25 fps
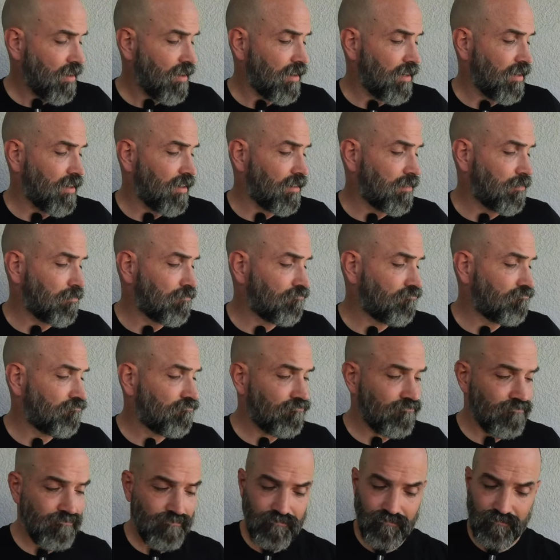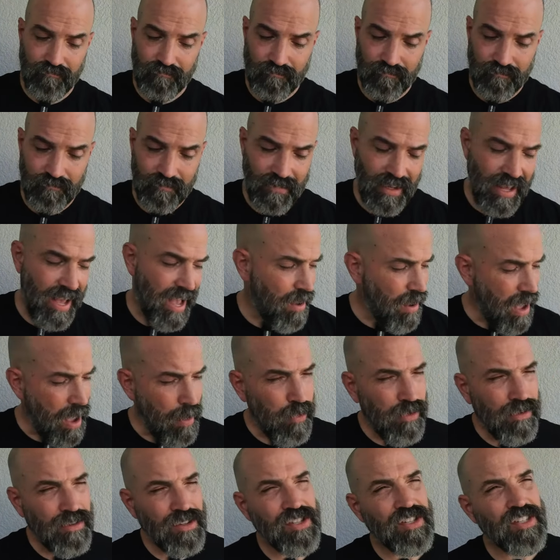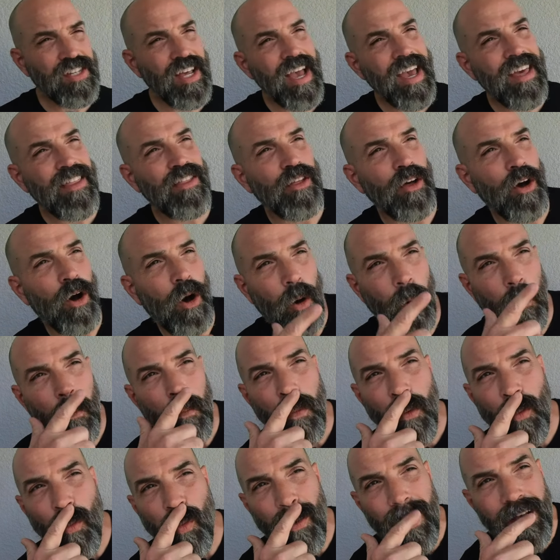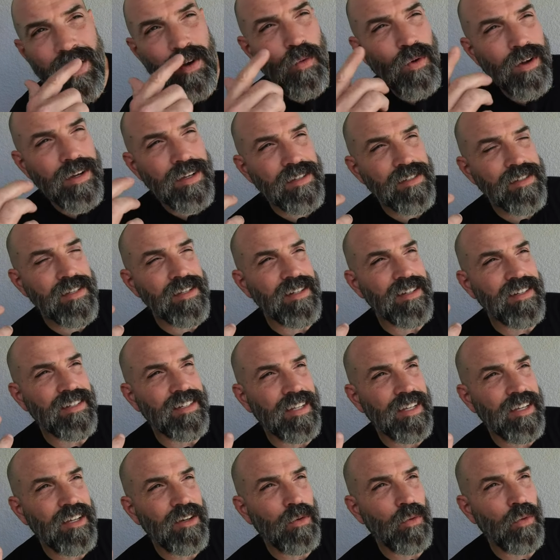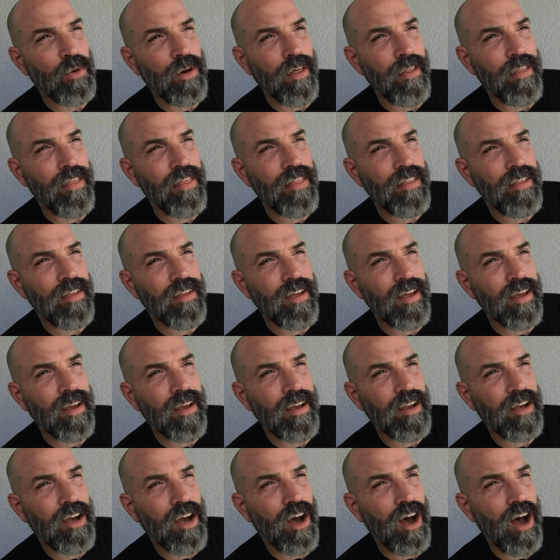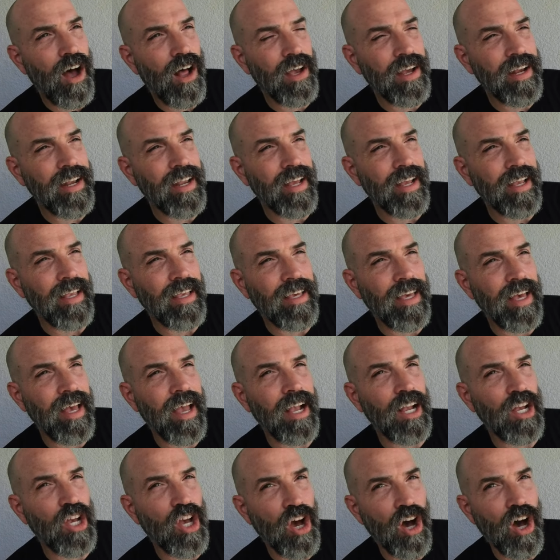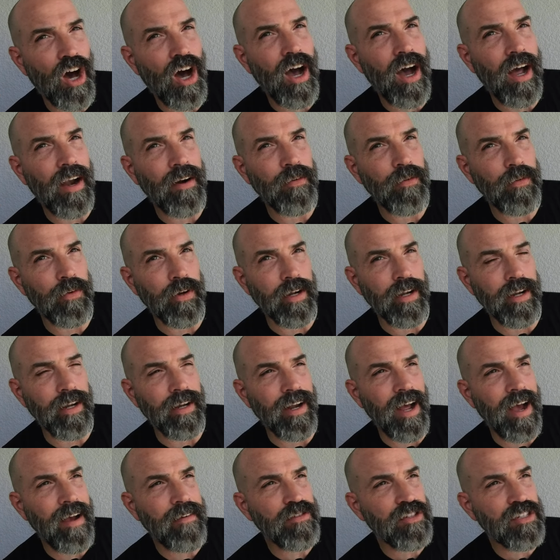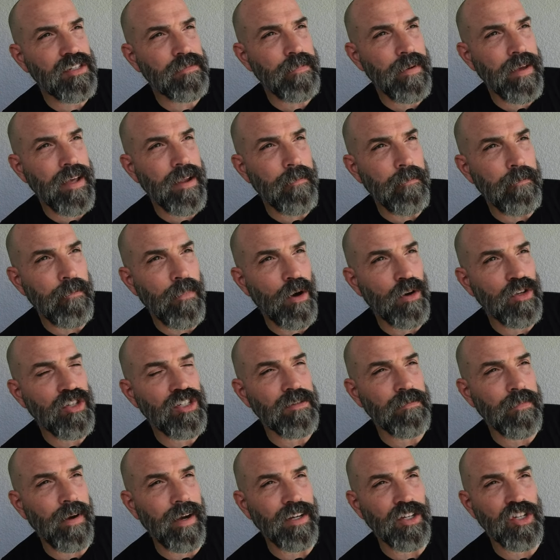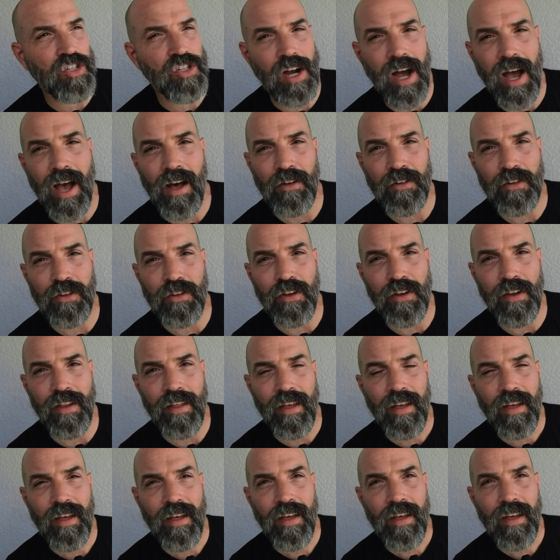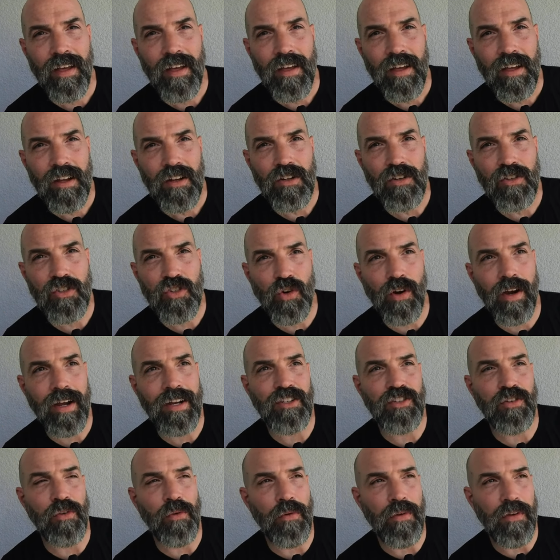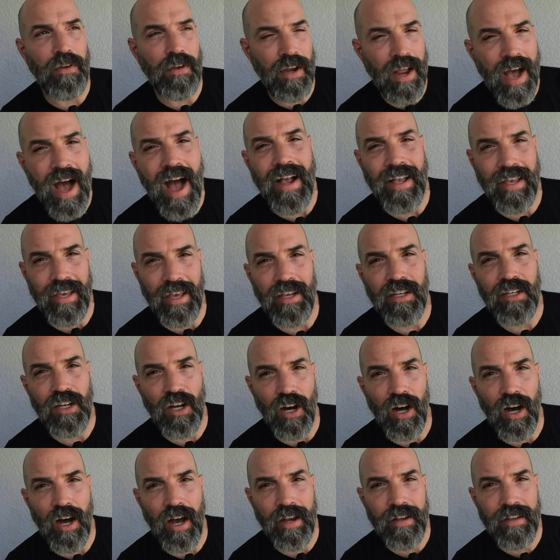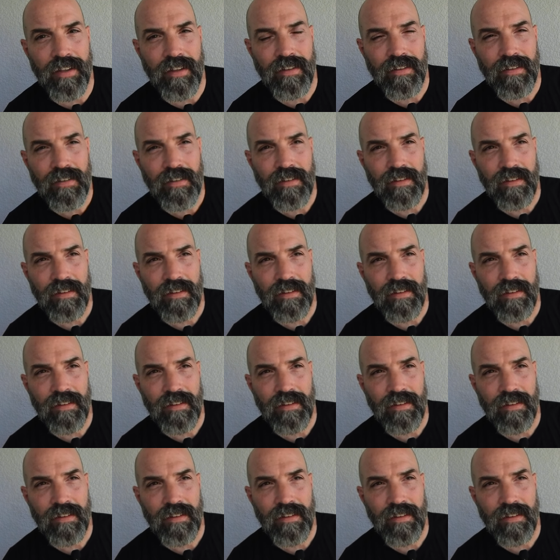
I will say though, what is the deal with calling it get caught reading? I've spent most of my childhood trying to not get caught.